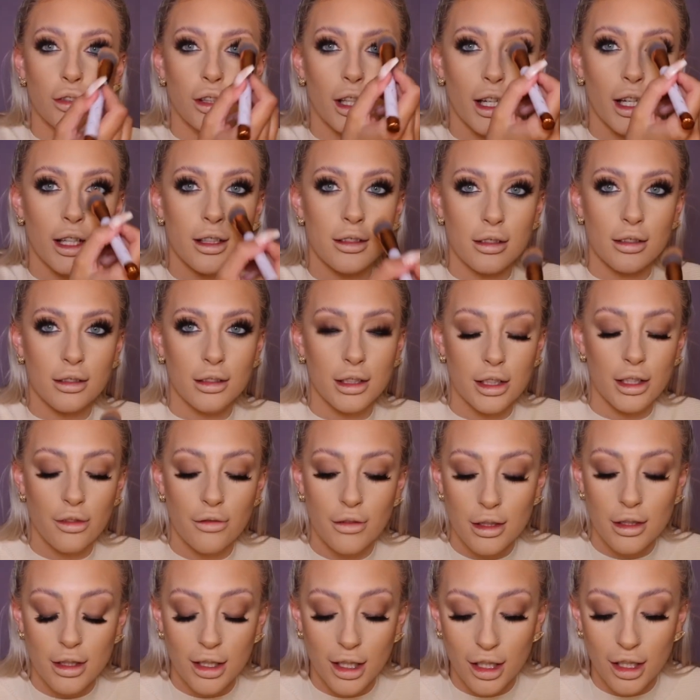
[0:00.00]
lines on
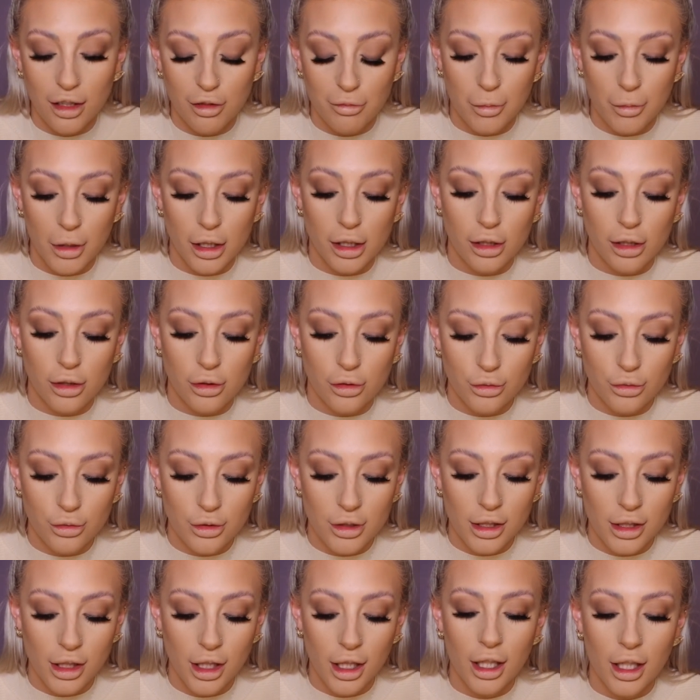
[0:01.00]
either side of my
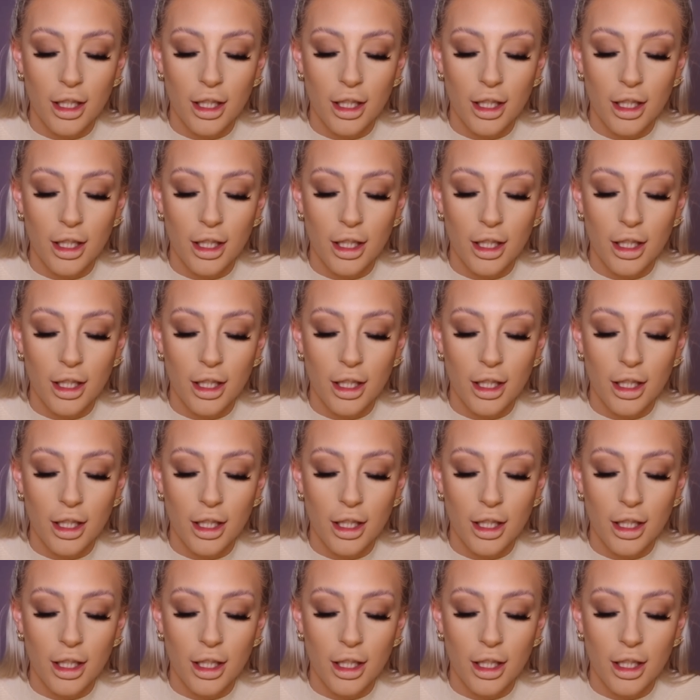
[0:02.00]
nose,